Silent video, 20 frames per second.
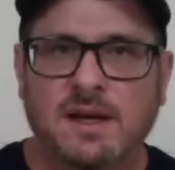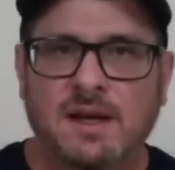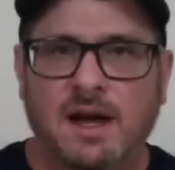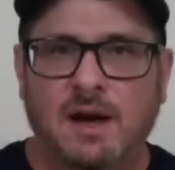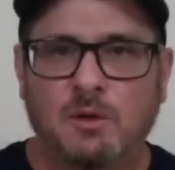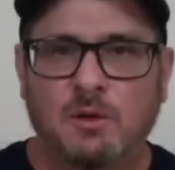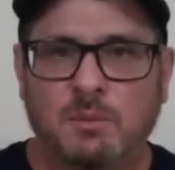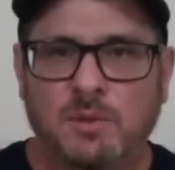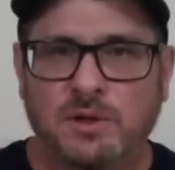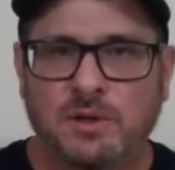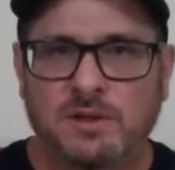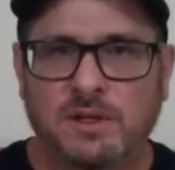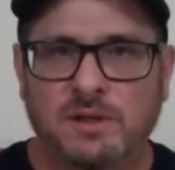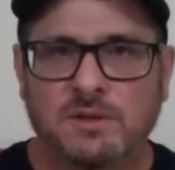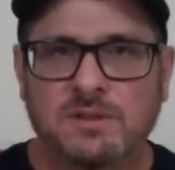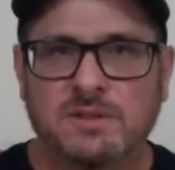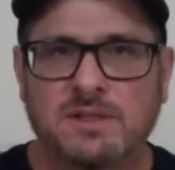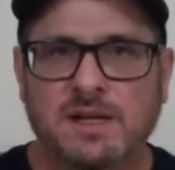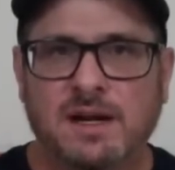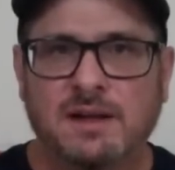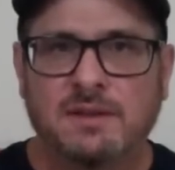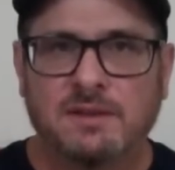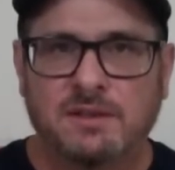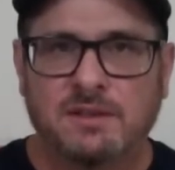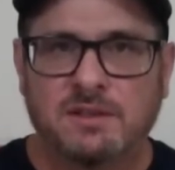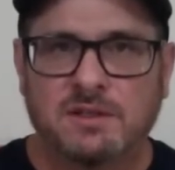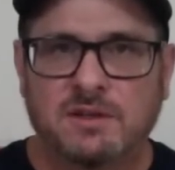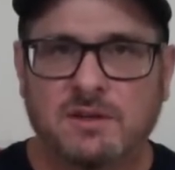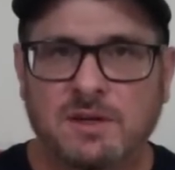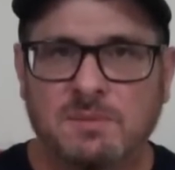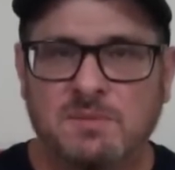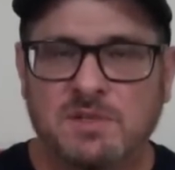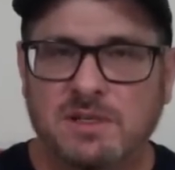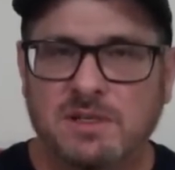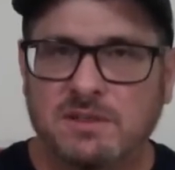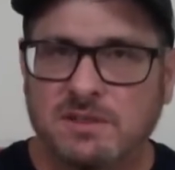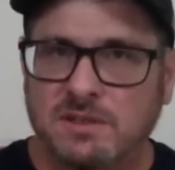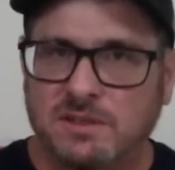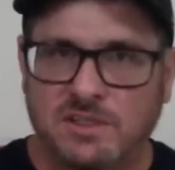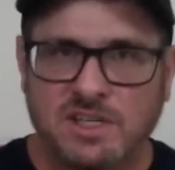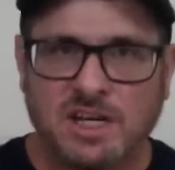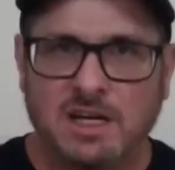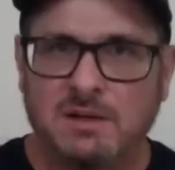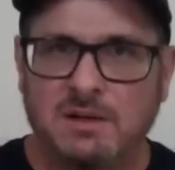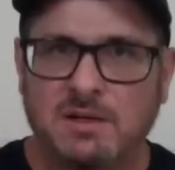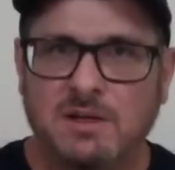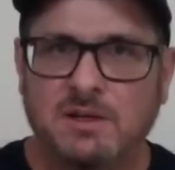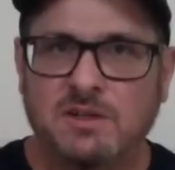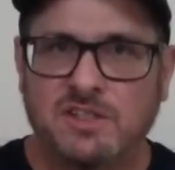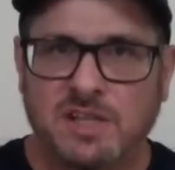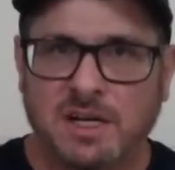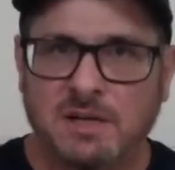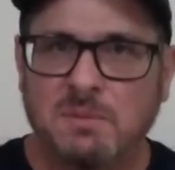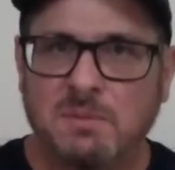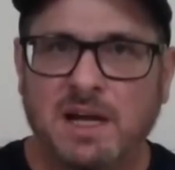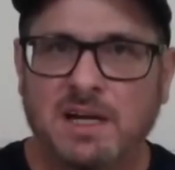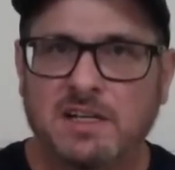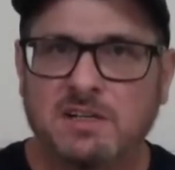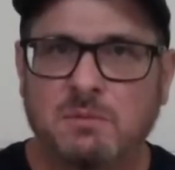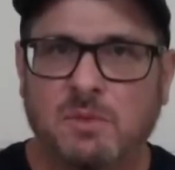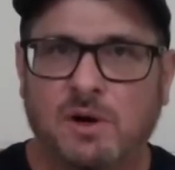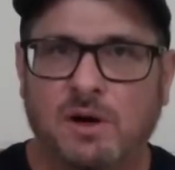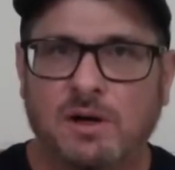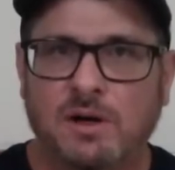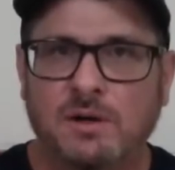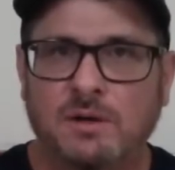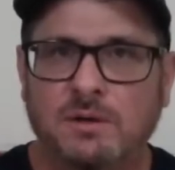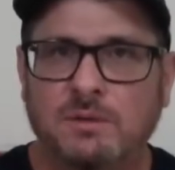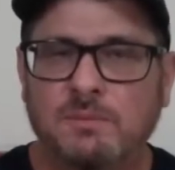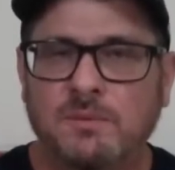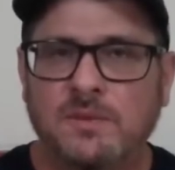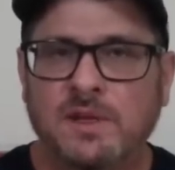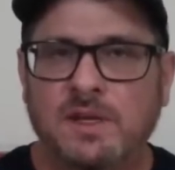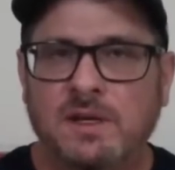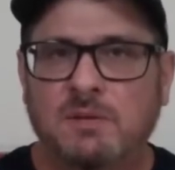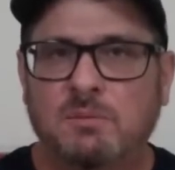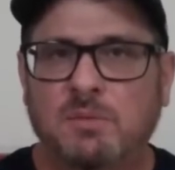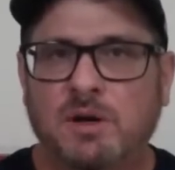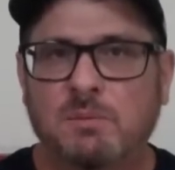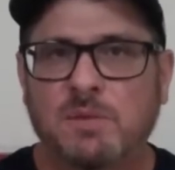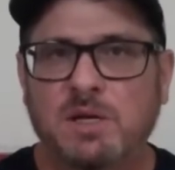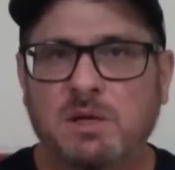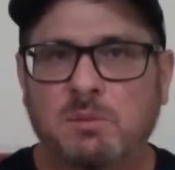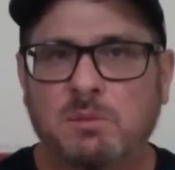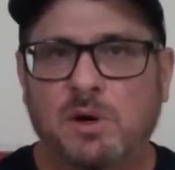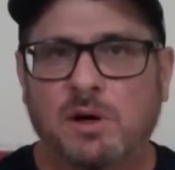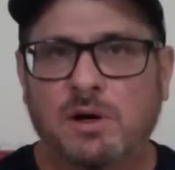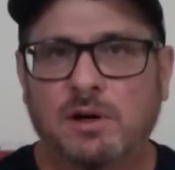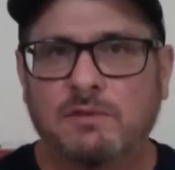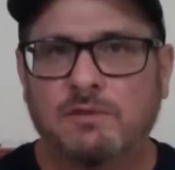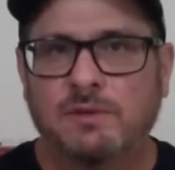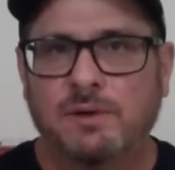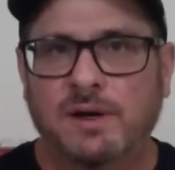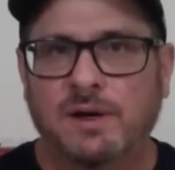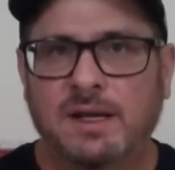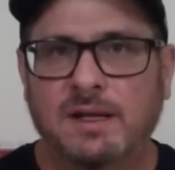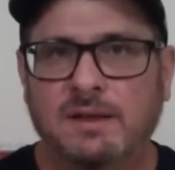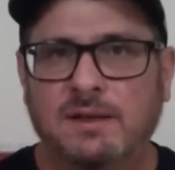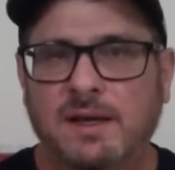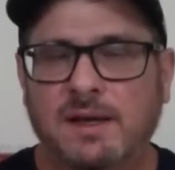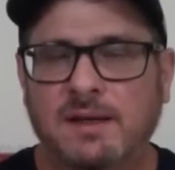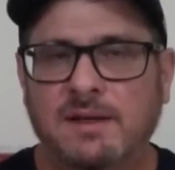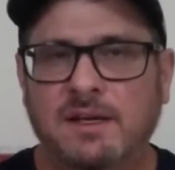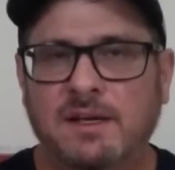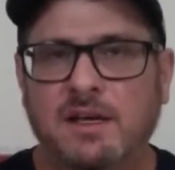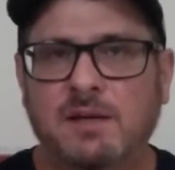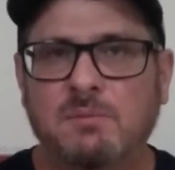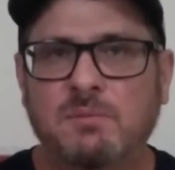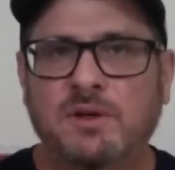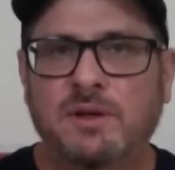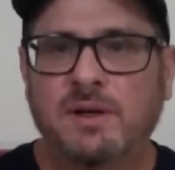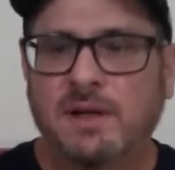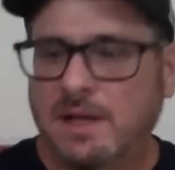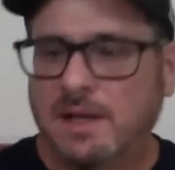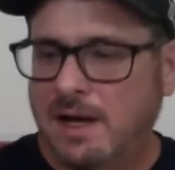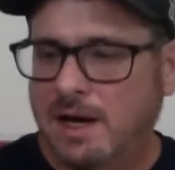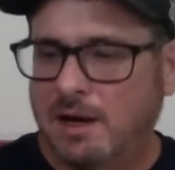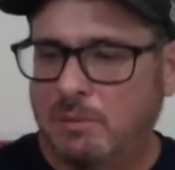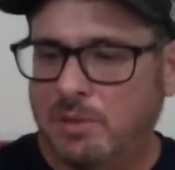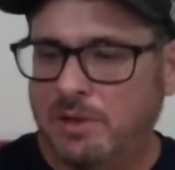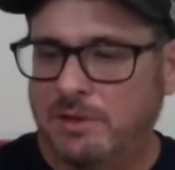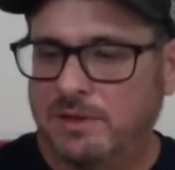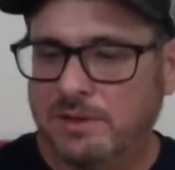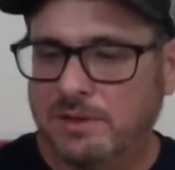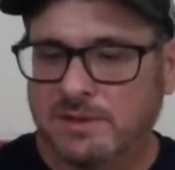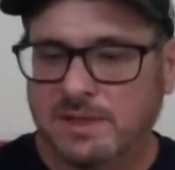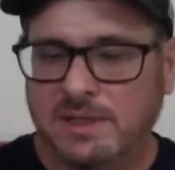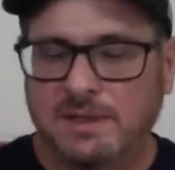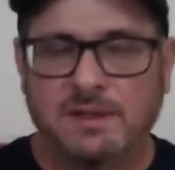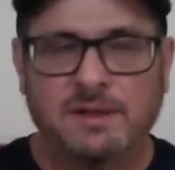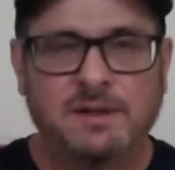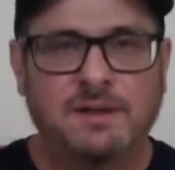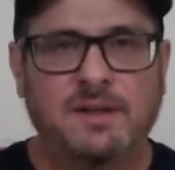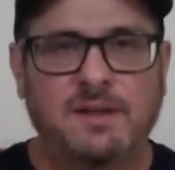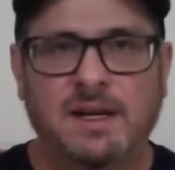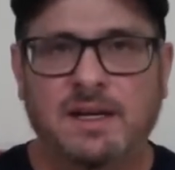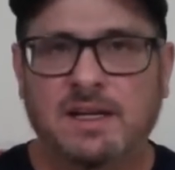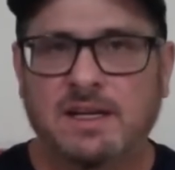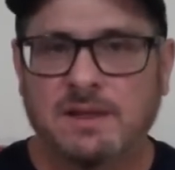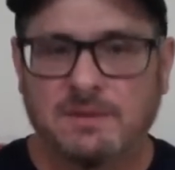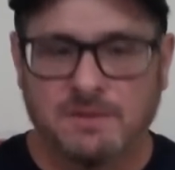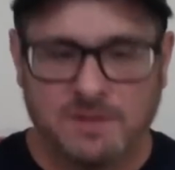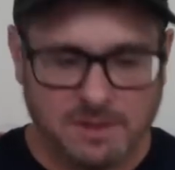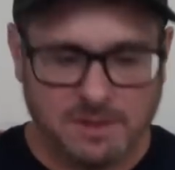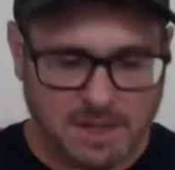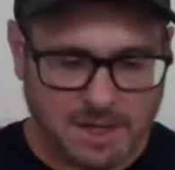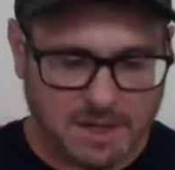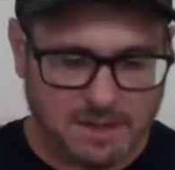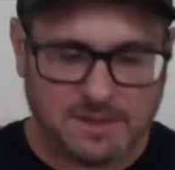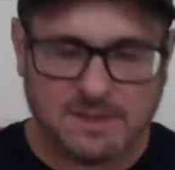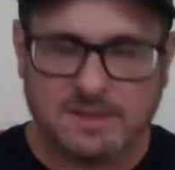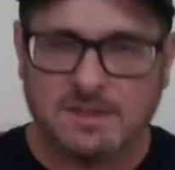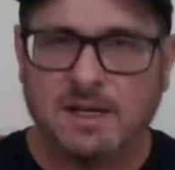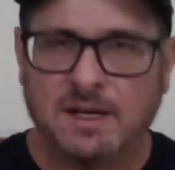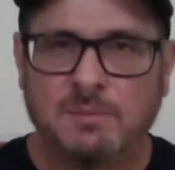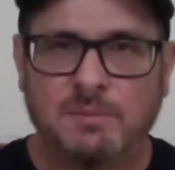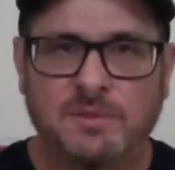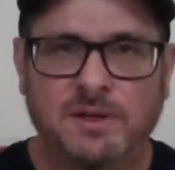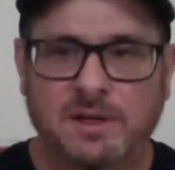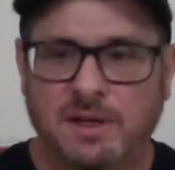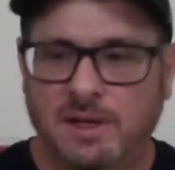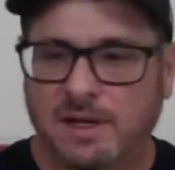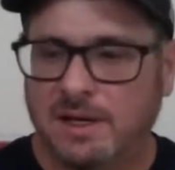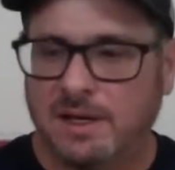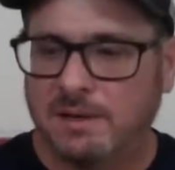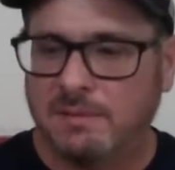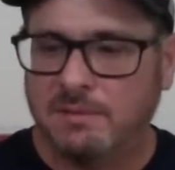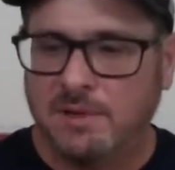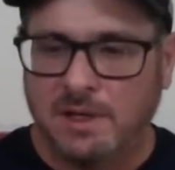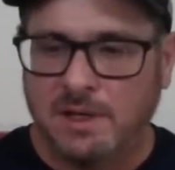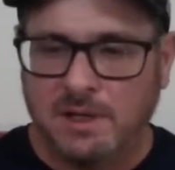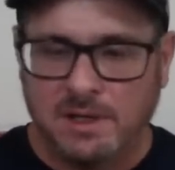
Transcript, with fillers: I will put those down in the descriptions. Check you check back tomorrow, probably tomorrow before I get that done. But I'll put those in there, and that gives you how to set up the gun.